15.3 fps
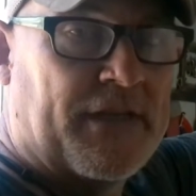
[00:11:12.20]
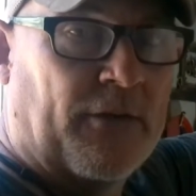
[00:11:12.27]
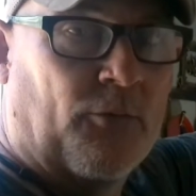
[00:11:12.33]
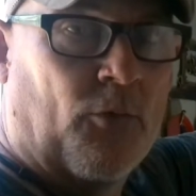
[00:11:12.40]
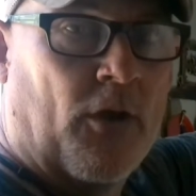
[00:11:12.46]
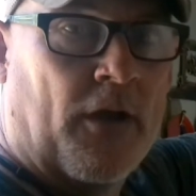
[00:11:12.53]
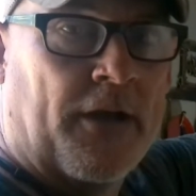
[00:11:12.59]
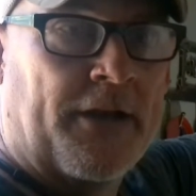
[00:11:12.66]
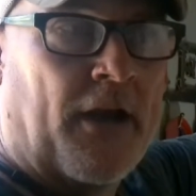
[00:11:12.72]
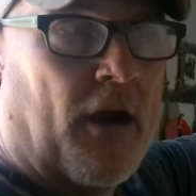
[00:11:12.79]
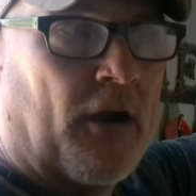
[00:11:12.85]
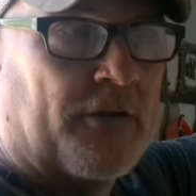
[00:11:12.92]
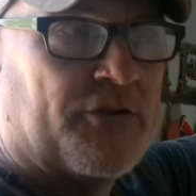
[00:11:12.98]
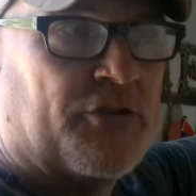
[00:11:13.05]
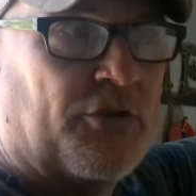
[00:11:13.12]
that run
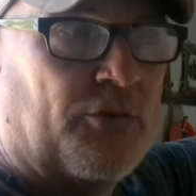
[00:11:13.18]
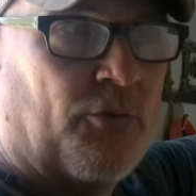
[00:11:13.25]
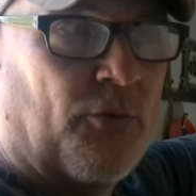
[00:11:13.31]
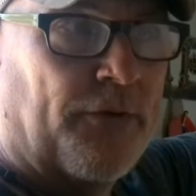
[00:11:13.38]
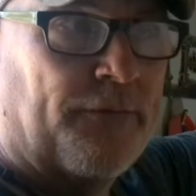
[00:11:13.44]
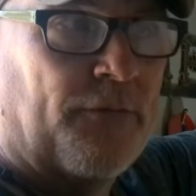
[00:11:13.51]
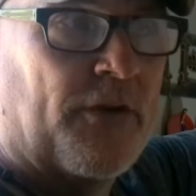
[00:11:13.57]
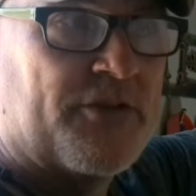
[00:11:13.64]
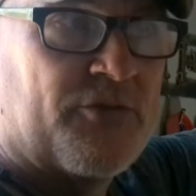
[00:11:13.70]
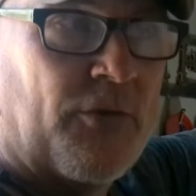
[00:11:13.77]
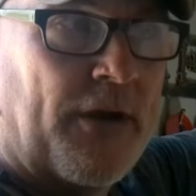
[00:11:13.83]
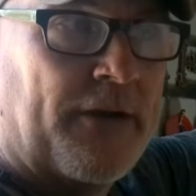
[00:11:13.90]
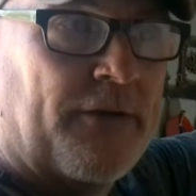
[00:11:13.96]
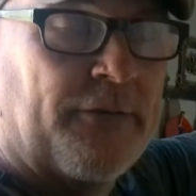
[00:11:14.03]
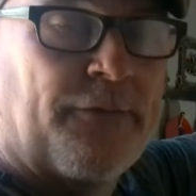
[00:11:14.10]
our two
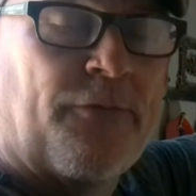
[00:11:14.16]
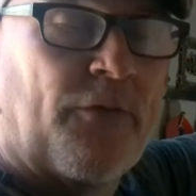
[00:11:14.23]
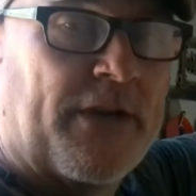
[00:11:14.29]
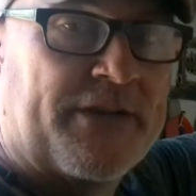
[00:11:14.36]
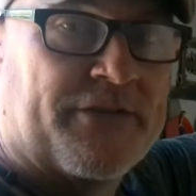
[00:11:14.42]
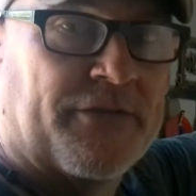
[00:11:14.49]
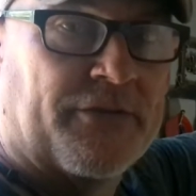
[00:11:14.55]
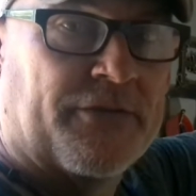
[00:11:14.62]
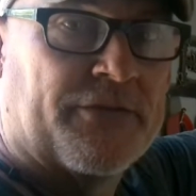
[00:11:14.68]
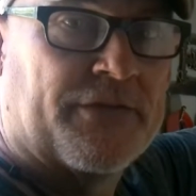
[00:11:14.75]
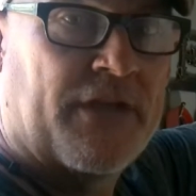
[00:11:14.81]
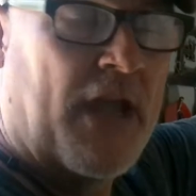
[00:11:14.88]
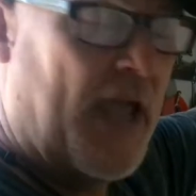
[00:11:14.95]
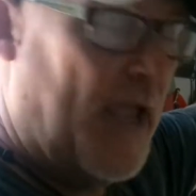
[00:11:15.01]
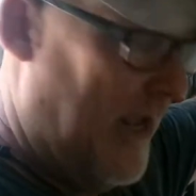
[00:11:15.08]
refrigerator
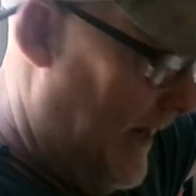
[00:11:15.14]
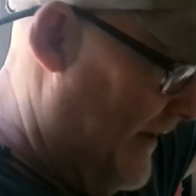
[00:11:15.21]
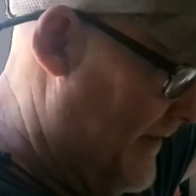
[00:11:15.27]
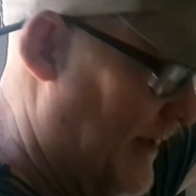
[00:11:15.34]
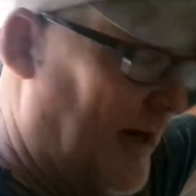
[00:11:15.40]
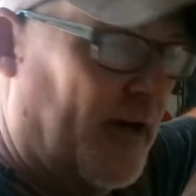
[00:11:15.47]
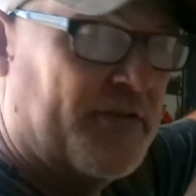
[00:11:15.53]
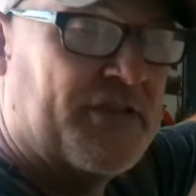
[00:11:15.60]
freezers and then our